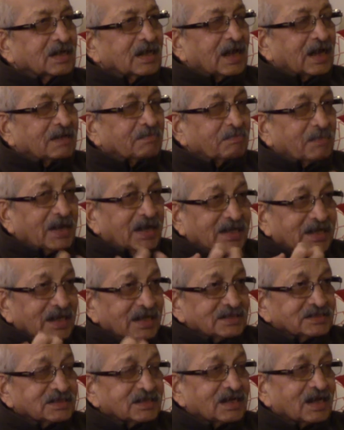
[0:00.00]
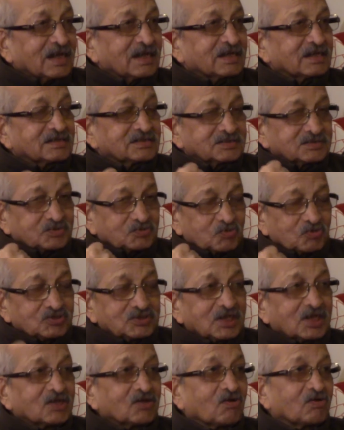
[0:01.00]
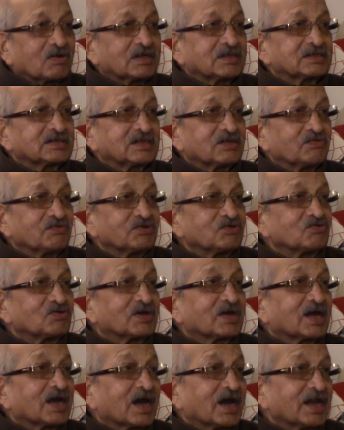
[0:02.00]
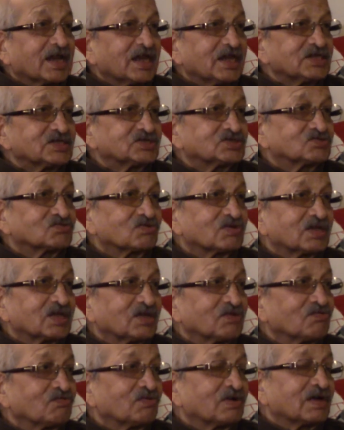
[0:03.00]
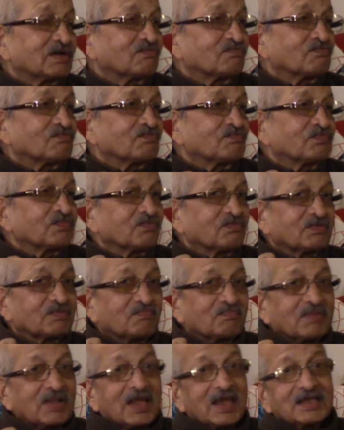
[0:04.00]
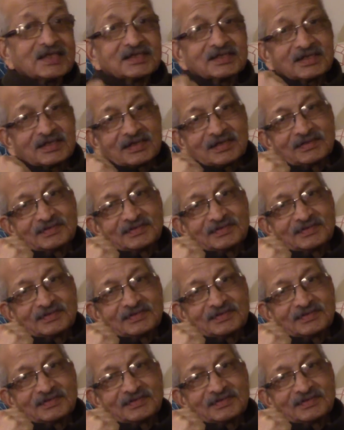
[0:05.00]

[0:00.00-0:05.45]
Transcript: Meditation and spiritual knowledge giving you courage to live with pleasure.